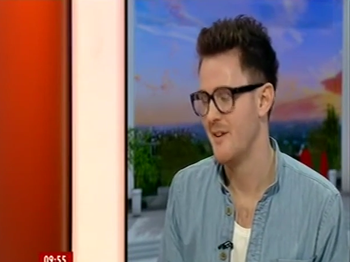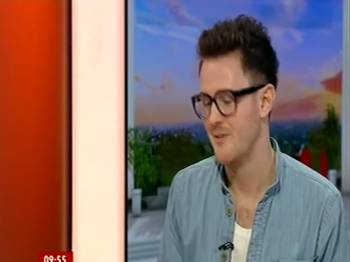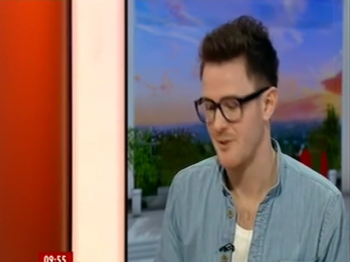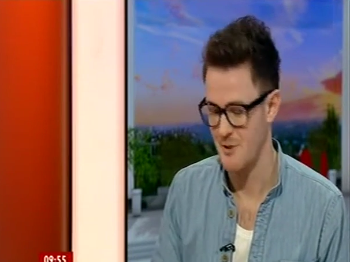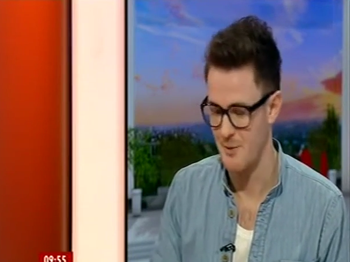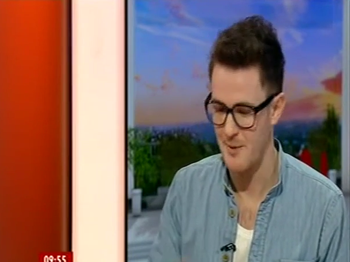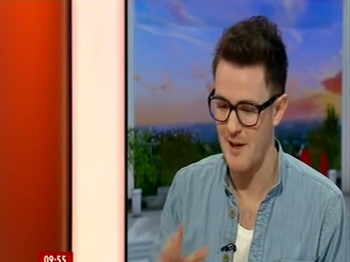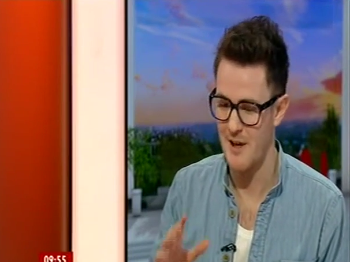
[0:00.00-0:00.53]

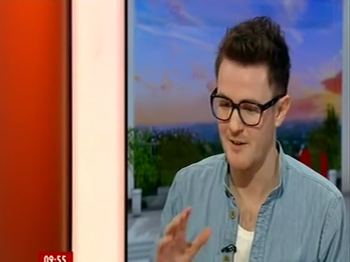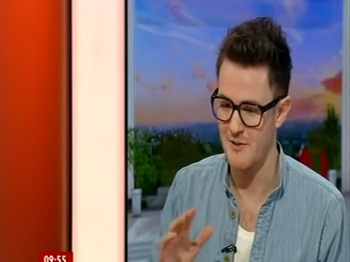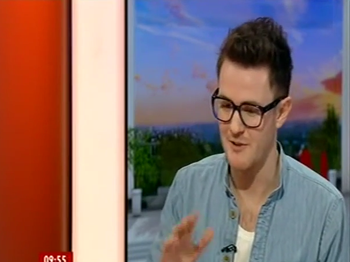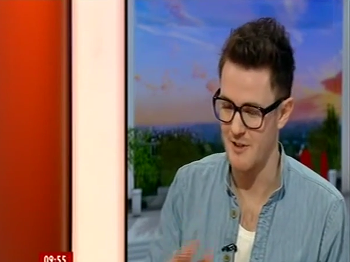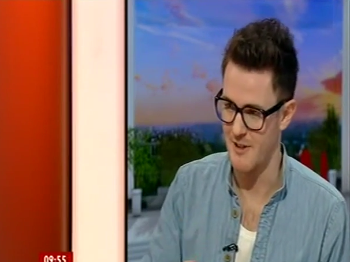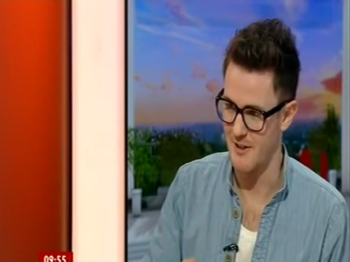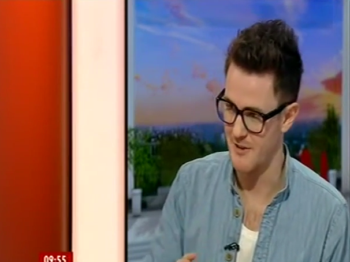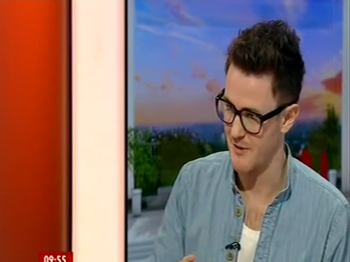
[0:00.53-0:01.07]
There was a pile of
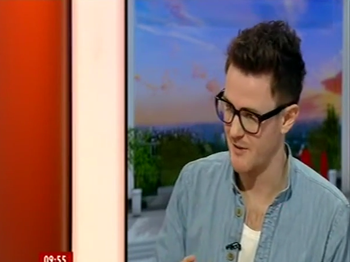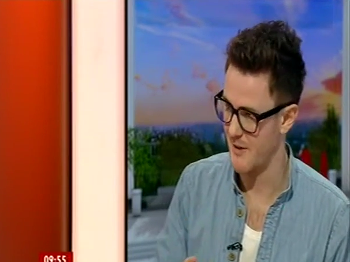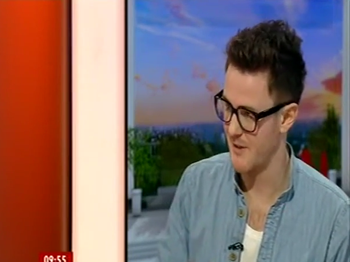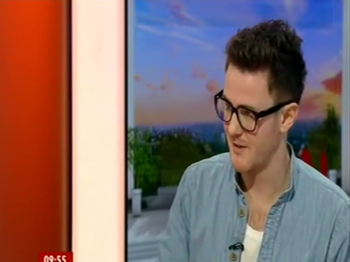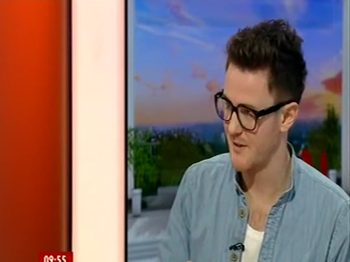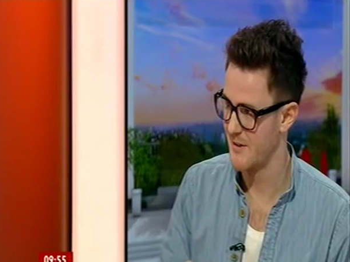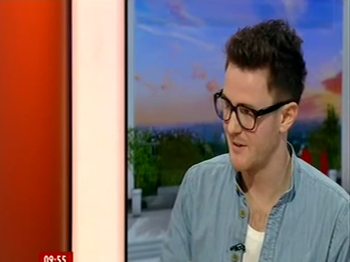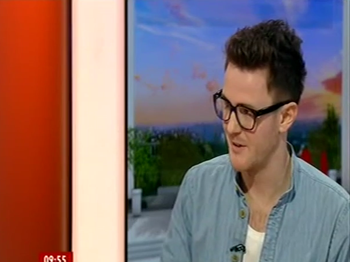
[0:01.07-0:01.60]
jeans
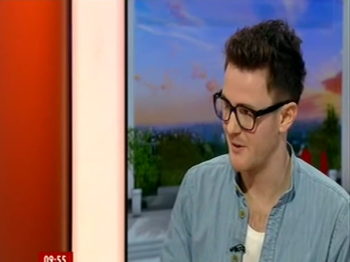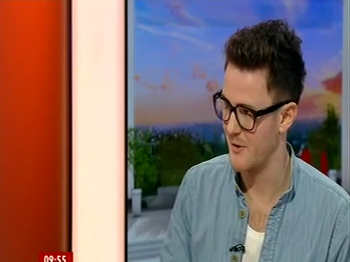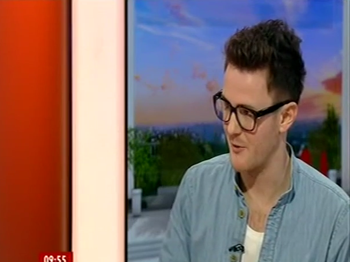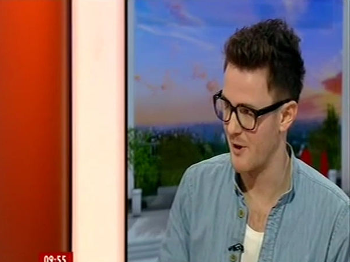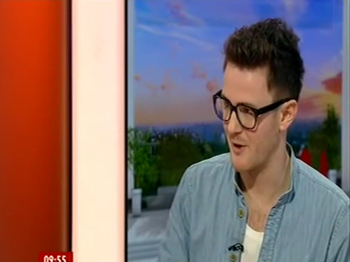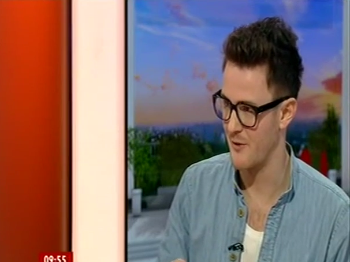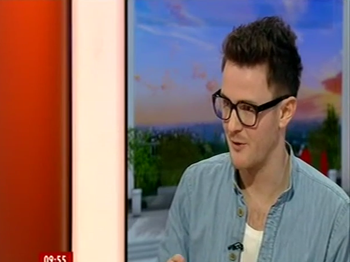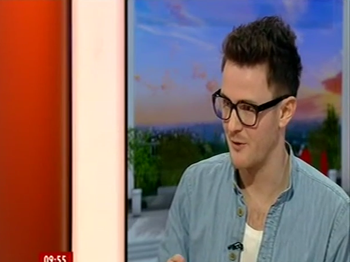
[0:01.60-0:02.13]
there, and
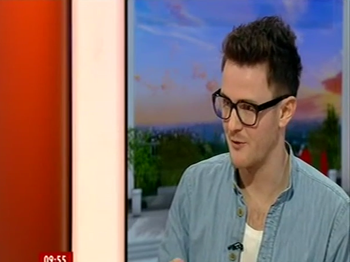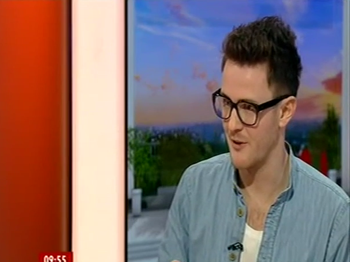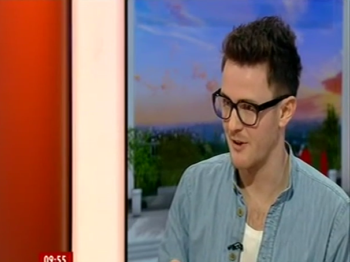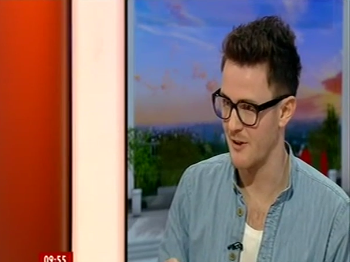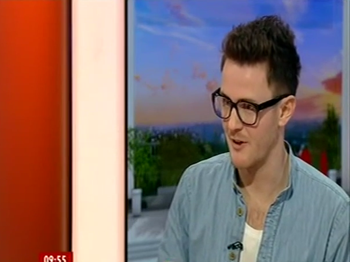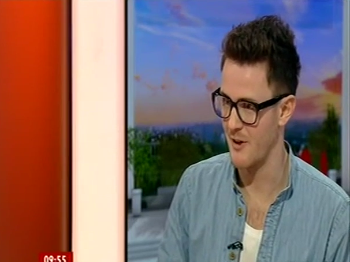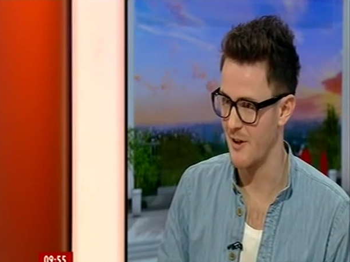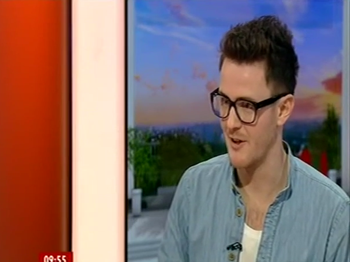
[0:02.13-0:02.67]
rather than
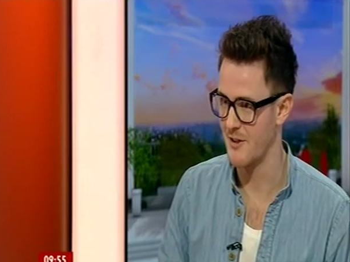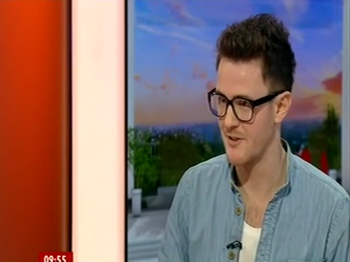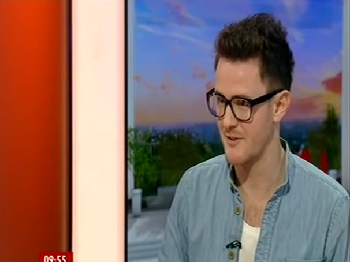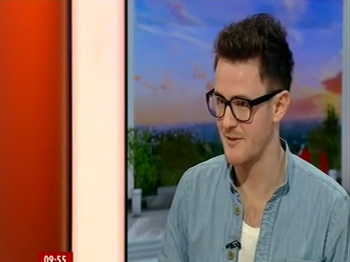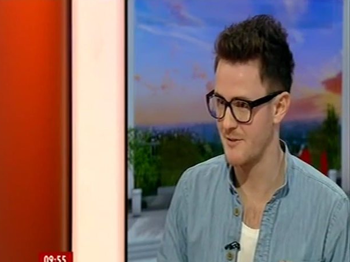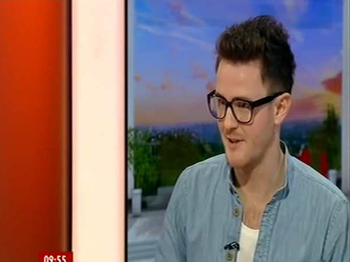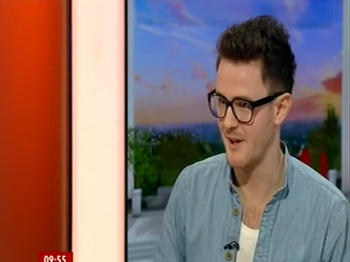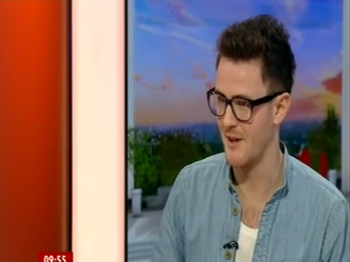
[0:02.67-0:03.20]
think, oh, let's
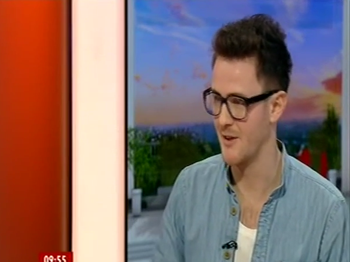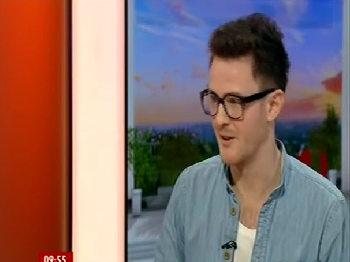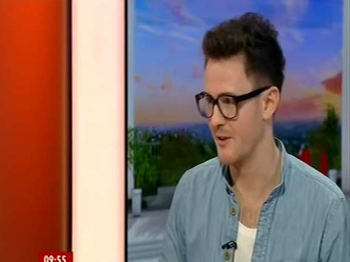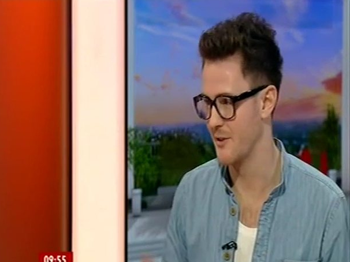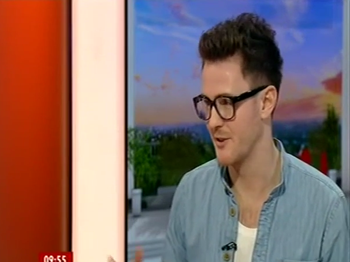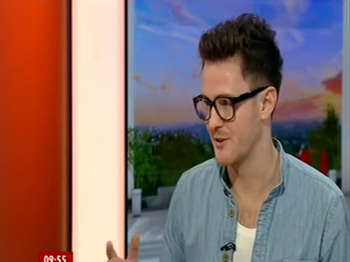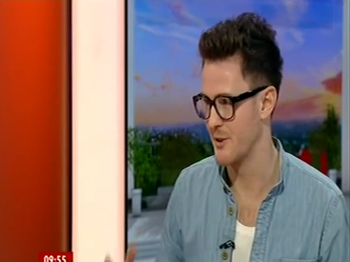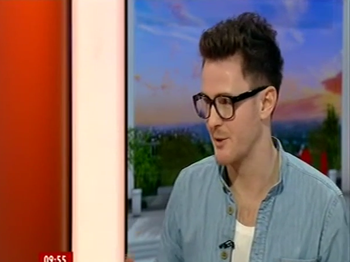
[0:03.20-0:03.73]
tidy
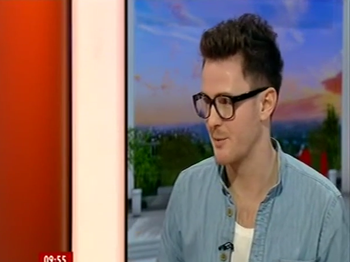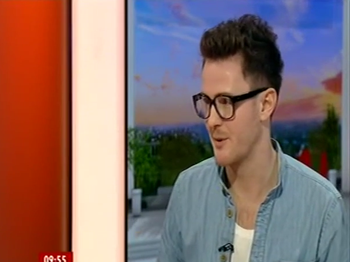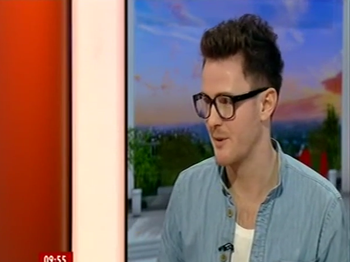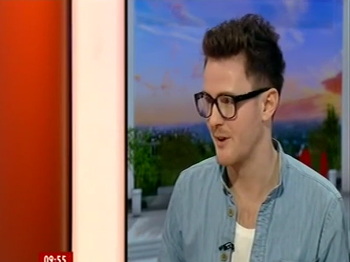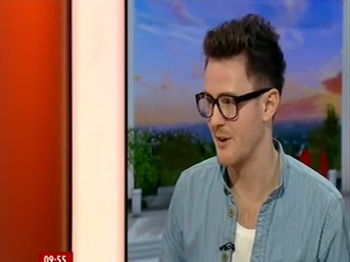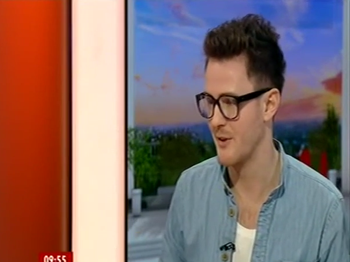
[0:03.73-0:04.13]
all this up,